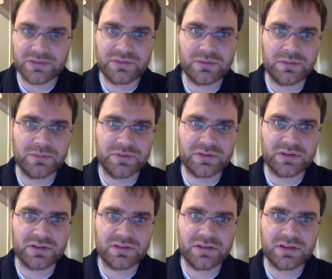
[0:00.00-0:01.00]
So I'm just
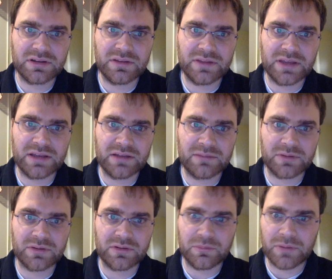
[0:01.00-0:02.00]
going to click on that. I'm
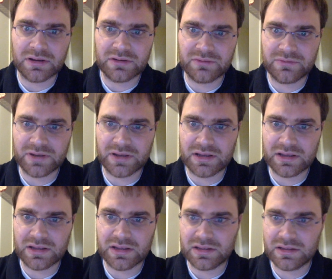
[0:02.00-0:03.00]
going to
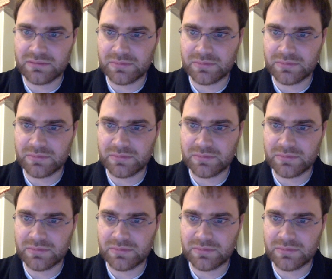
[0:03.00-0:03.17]
modify,